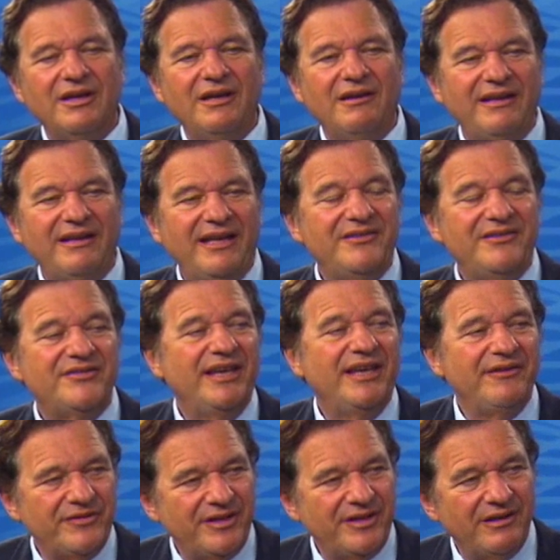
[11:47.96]
late
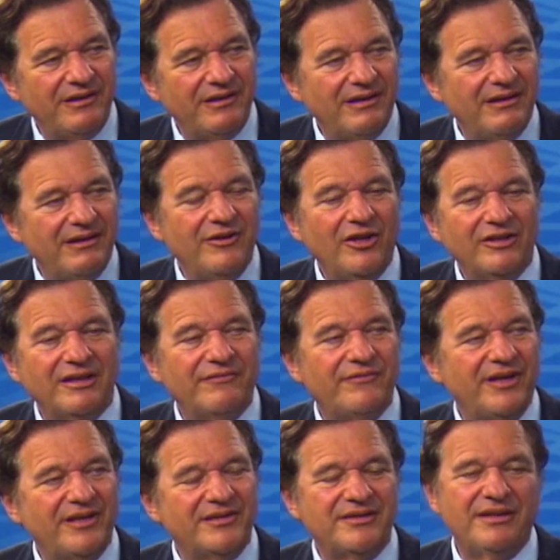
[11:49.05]
safety, not
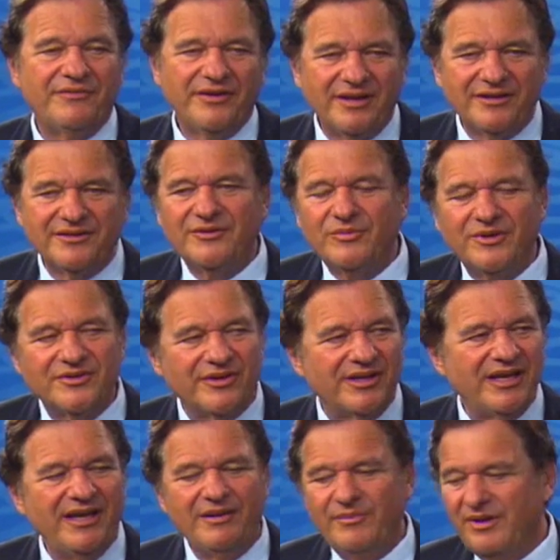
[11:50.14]
efficacy. Efficacy was
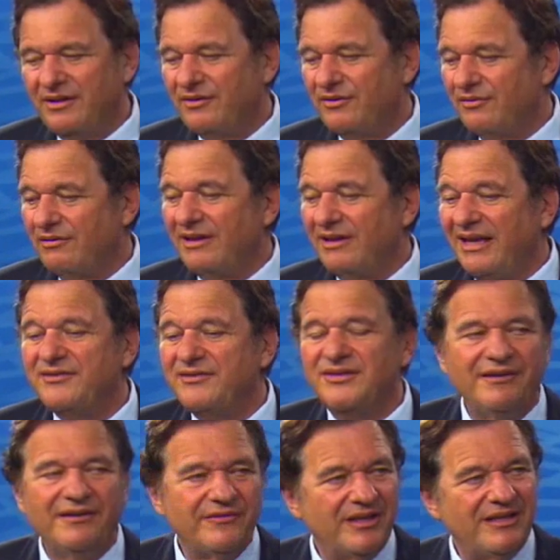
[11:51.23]
okay, but late
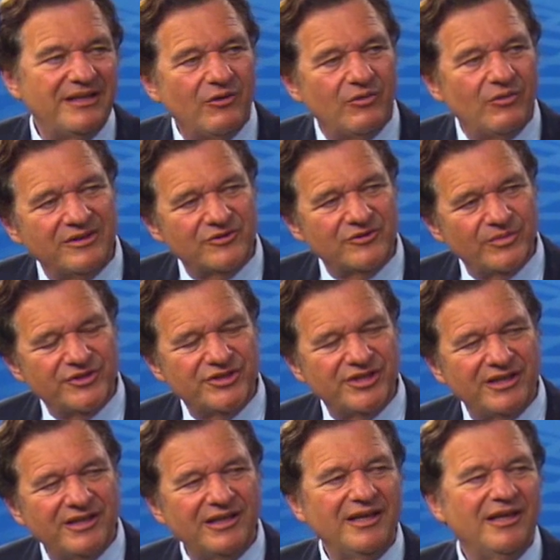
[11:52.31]
safety. Now we are switching.